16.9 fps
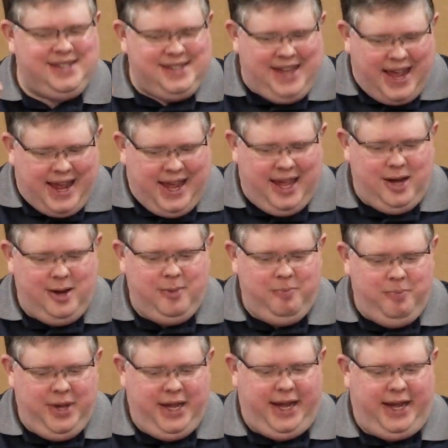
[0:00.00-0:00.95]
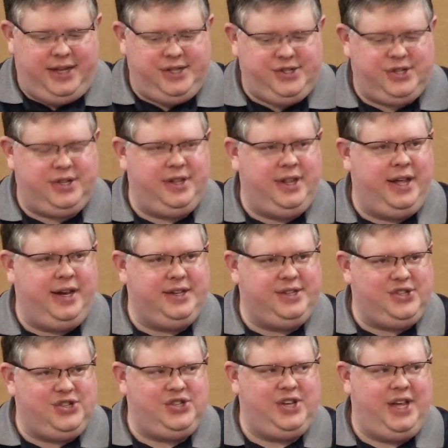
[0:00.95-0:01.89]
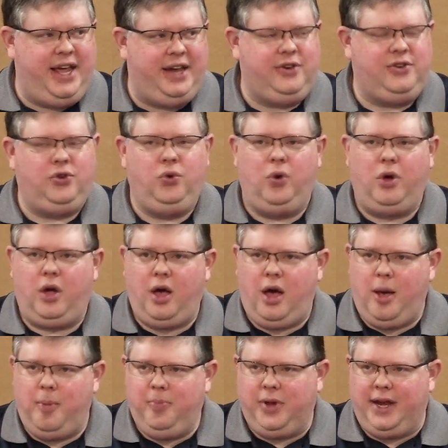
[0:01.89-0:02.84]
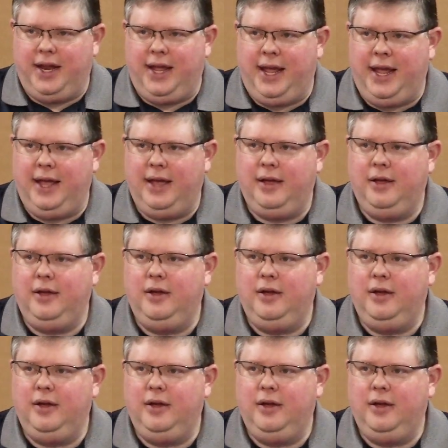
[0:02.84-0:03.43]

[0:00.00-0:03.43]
second beast that is sent to accompany